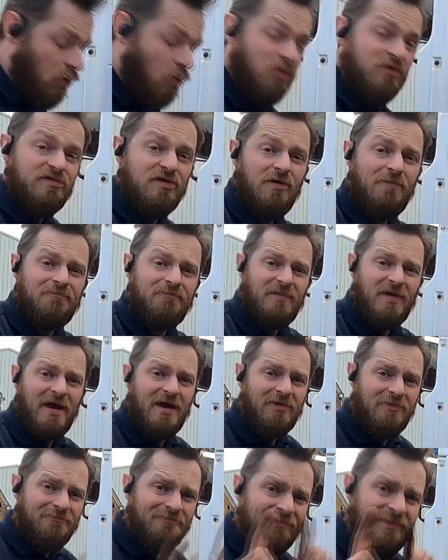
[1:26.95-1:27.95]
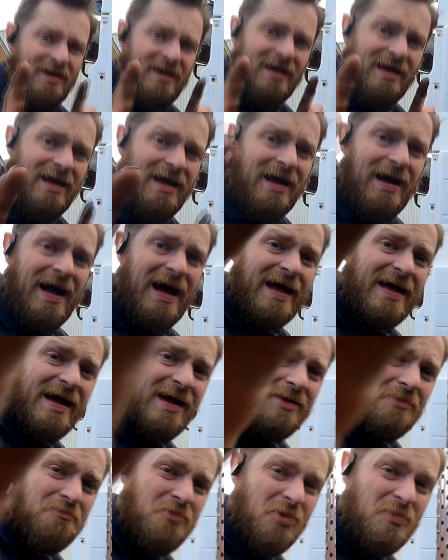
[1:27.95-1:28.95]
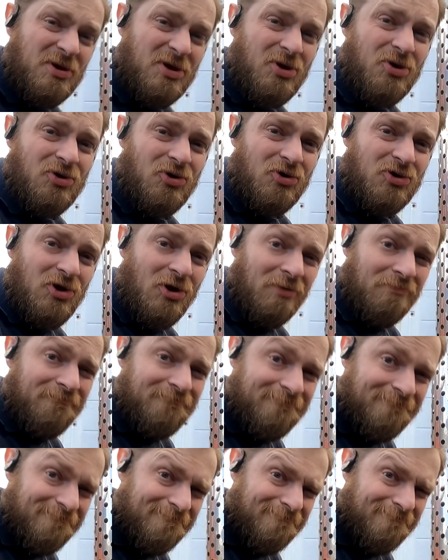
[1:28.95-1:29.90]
Also, hang on, I can put my good hoodie on.